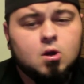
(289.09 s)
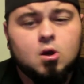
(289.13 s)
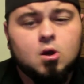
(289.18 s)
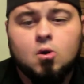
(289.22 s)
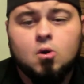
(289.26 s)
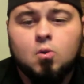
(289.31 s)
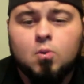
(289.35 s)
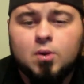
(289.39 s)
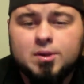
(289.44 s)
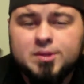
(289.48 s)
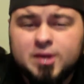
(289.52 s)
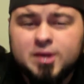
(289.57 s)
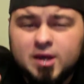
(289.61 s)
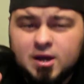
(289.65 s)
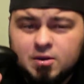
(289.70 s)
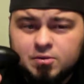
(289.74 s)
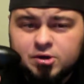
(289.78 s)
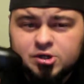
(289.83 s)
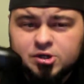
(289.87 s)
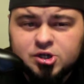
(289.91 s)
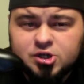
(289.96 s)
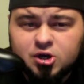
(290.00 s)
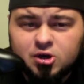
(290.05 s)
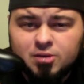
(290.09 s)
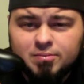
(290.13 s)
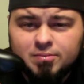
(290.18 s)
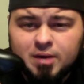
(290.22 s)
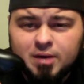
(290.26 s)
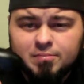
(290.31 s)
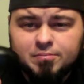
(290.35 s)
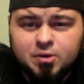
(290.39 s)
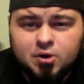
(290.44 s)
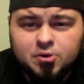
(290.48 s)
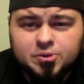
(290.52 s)
One thing I want to show
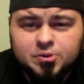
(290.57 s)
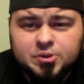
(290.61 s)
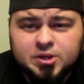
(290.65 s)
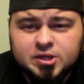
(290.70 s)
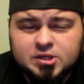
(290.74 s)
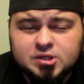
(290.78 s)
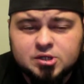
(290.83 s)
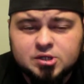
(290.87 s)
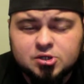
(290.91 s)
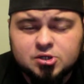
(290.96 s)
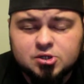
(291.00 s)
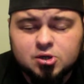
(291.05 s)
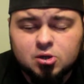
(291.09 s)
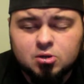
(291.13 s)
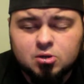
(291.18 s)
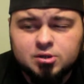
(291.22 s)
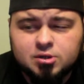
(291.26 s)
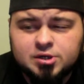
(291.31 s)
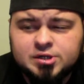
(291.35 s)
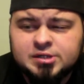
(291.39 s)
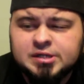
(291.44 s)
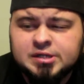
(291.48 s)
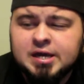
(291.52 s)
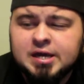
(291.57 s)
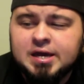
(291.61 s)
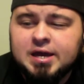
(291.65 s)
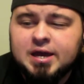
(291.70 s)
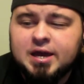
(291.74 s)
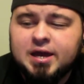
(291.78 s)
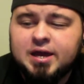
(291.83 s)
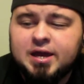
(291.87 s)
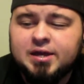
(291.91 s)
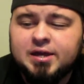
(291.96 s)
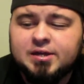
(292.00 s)
about both these controllers
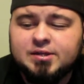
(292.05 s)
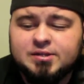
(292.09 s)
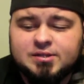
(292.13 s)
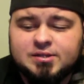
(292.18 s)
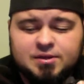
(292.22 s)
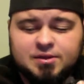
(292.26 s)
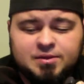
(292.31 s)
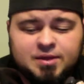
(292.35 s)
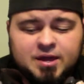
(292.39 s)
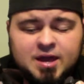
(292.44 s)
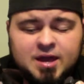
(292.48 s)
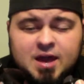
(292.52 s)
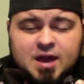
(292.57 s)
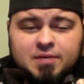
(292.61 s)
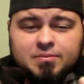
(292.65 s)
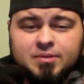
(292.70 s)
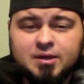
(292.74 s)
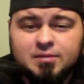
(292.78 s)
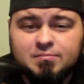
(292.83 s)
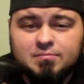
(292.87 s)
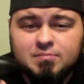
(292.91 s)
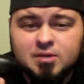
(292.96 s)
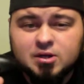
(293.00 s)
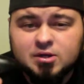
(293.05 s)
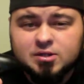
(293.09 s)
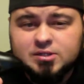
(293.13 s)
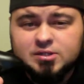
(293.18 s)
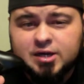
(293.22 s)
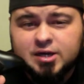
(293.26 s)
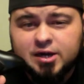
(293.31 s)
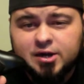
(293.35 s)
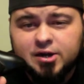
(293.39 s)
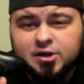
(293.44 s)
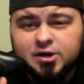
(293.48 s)
is they have the
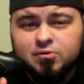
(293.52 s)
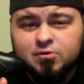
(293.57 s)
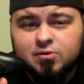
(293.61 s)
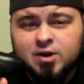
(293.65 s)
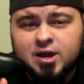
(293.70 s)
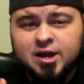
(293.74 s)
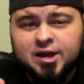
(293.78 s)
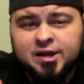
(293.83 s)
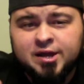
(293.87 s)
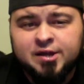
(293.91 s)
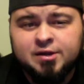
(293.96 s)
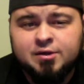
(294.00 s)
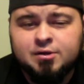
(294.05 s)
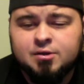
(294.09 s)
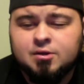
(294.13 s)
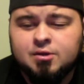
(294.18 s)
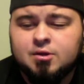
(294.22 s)
military grade